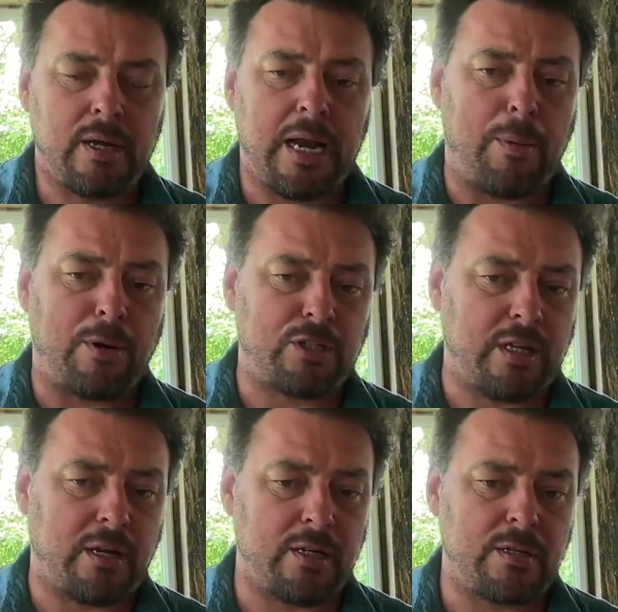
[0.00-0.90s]
and how much
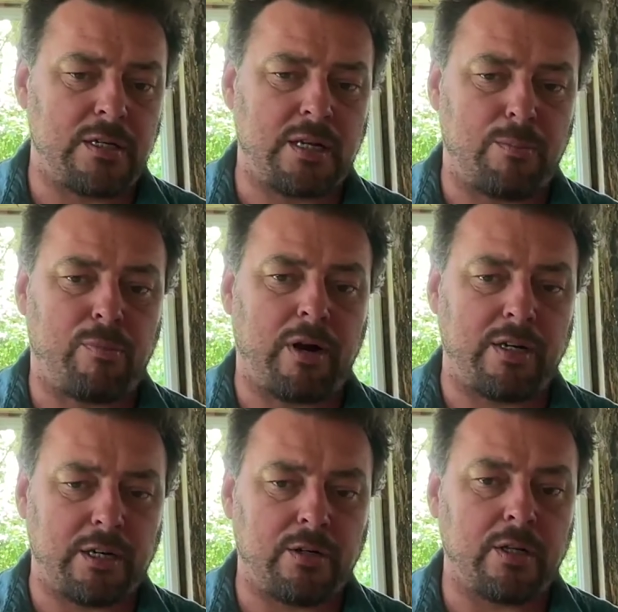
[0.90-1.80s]
of that is done
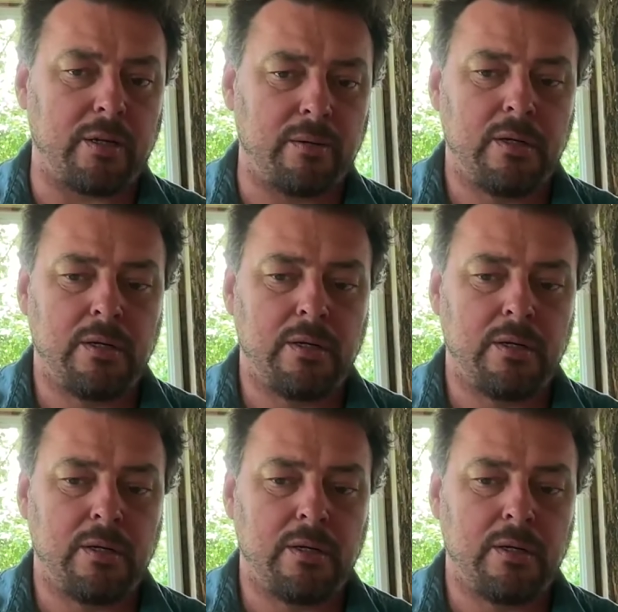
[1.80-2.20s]
proprietarily.